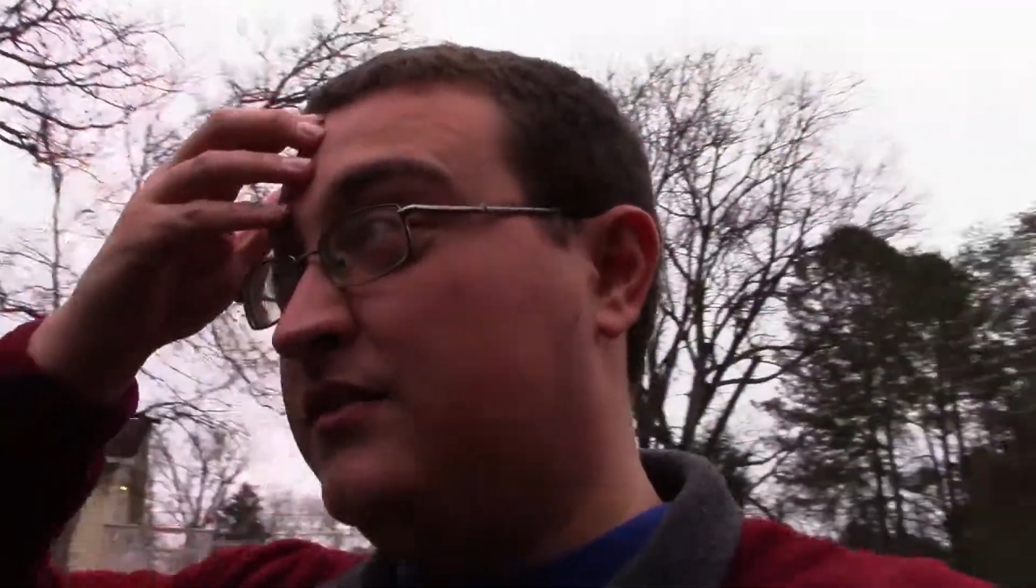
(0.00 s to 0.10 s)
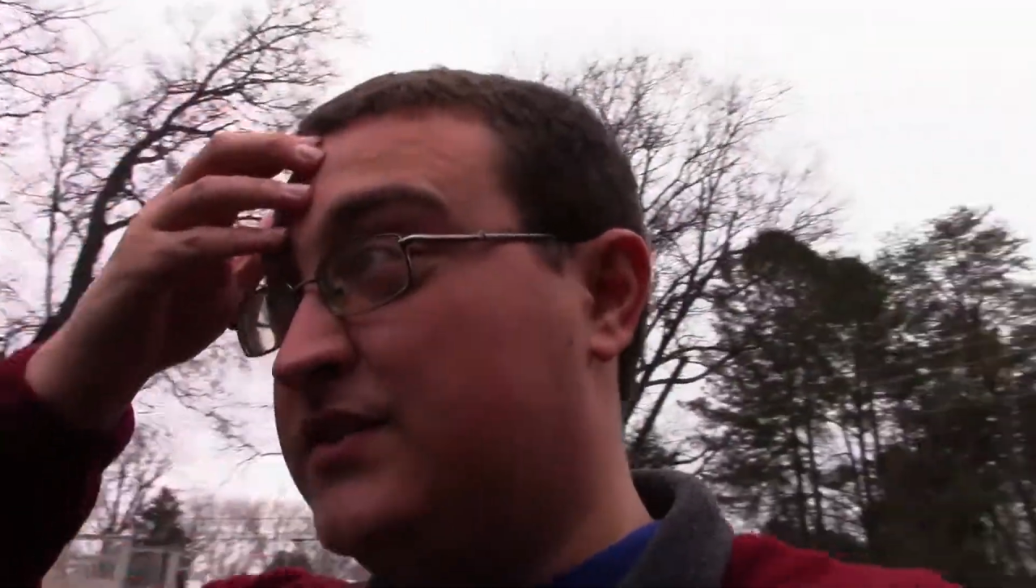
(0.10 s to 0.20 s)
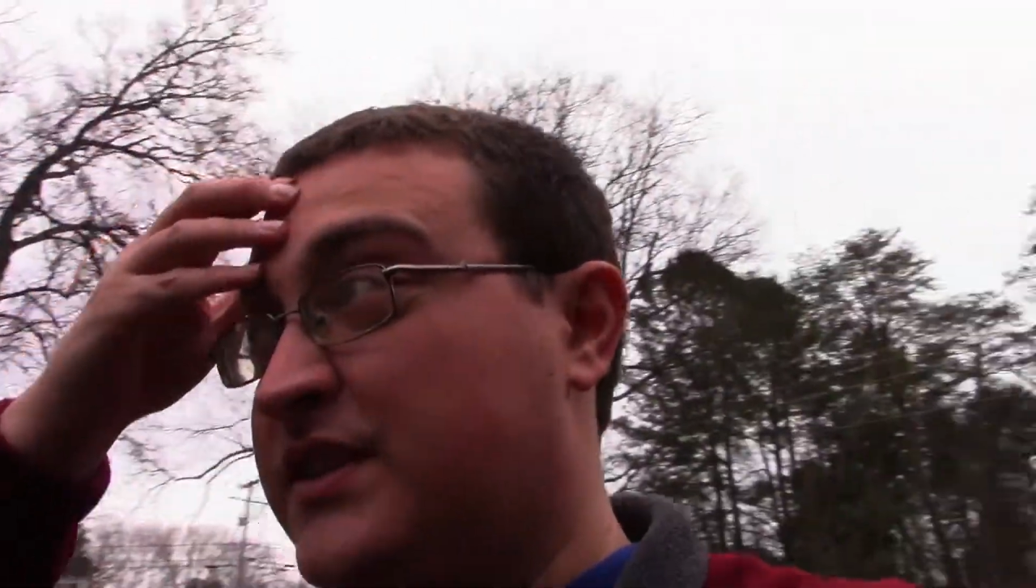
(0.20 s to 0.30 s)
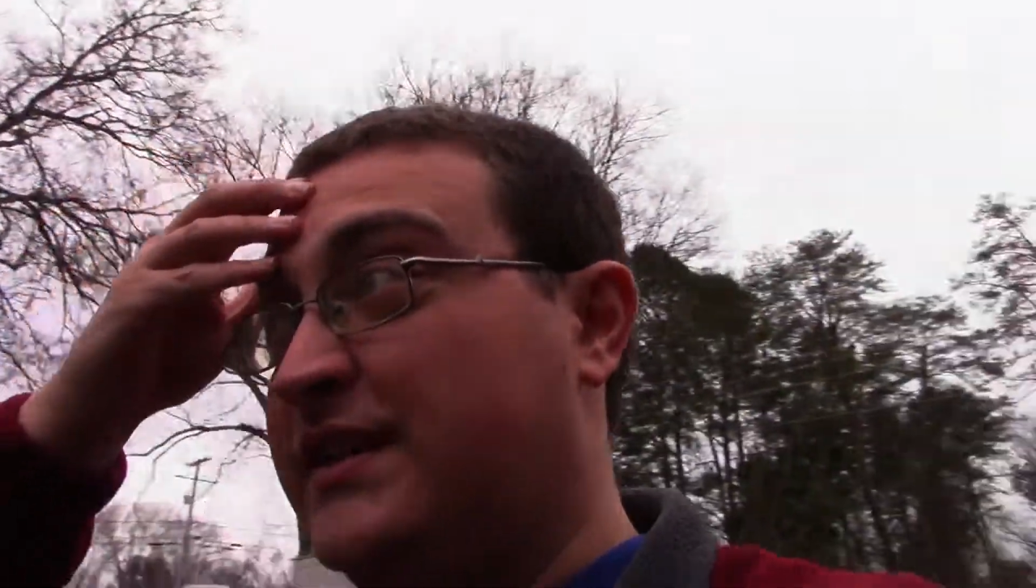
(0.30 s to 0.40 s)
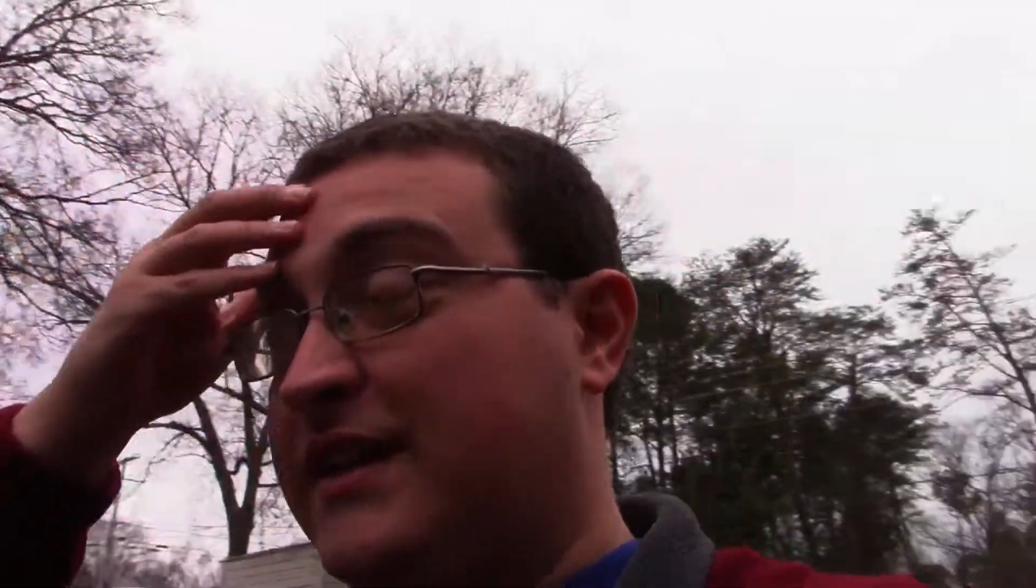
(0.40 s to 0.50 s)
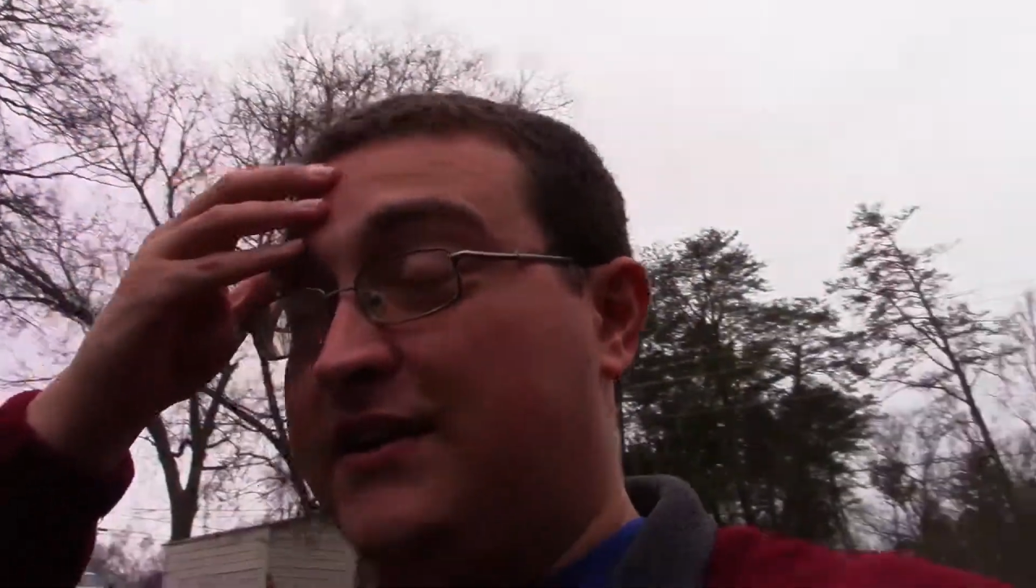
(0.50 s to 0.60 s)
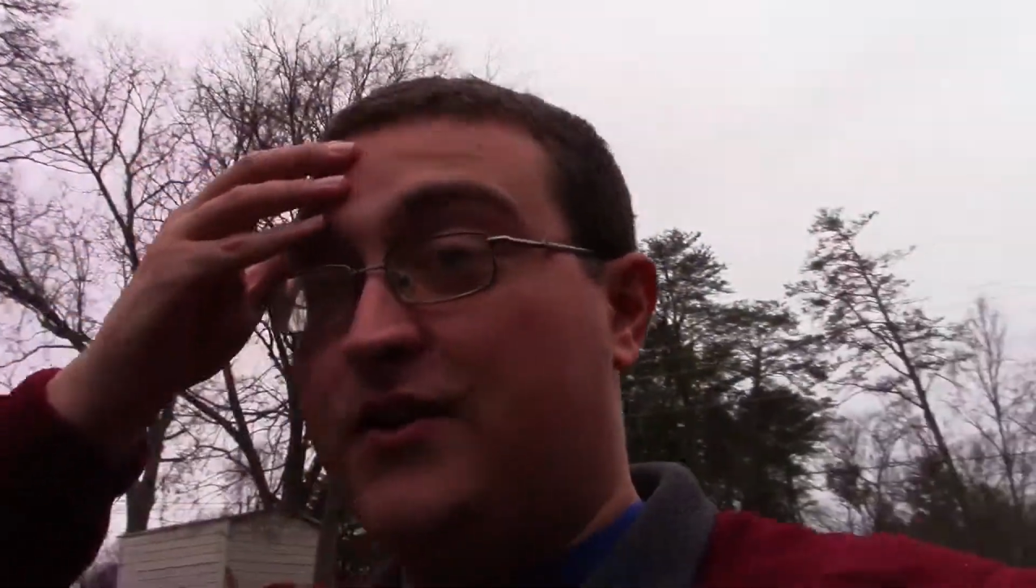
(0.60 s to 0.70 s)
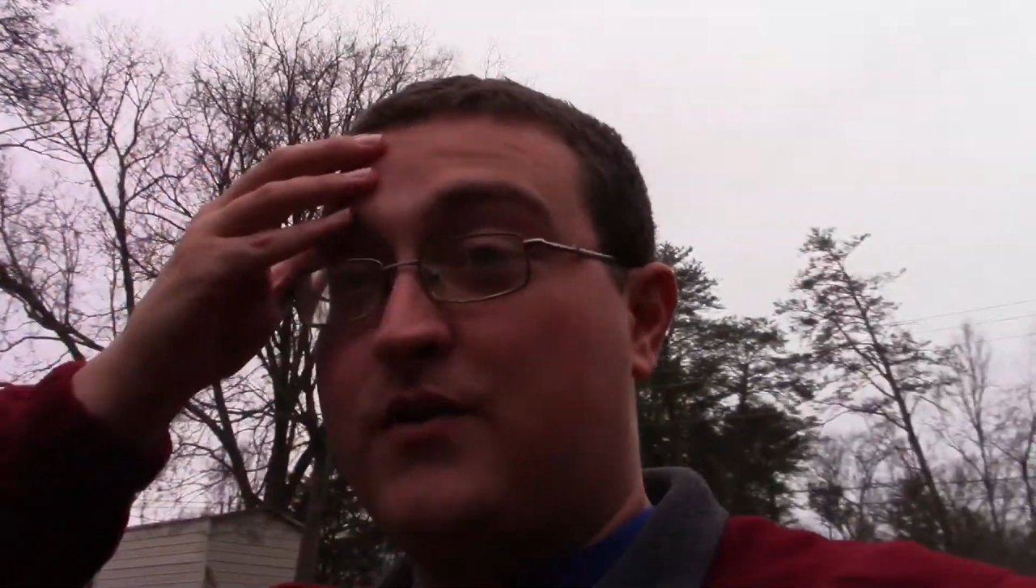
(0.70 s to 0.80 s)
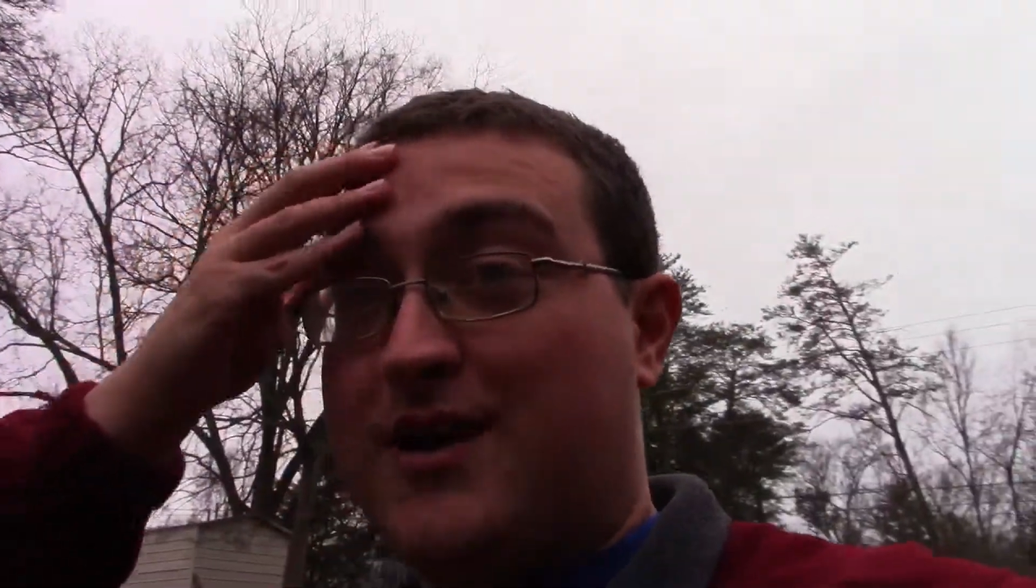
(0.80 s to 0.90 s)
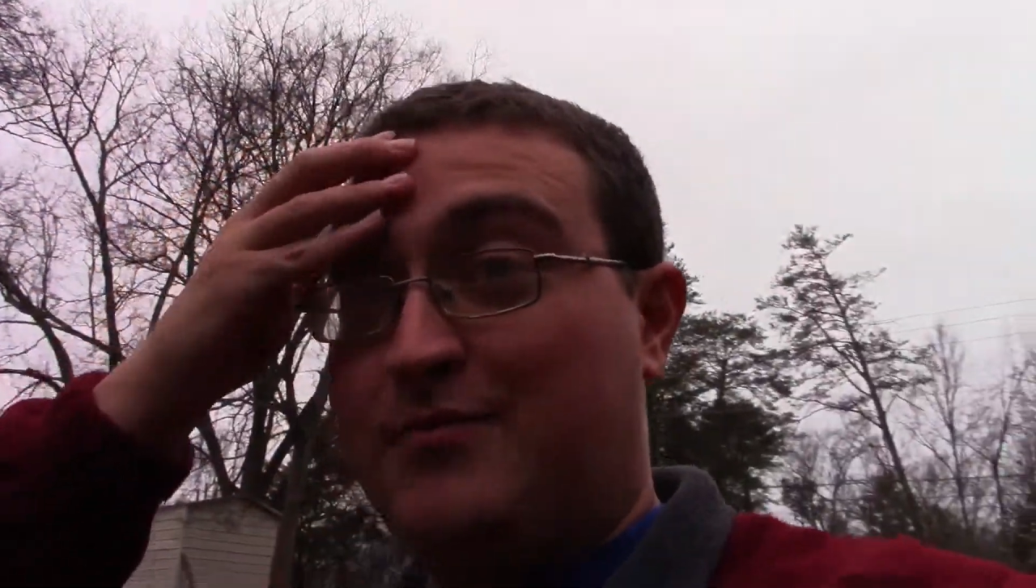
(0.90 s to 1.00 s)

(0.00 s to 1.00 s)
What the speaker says: of a sudden out of nowhere I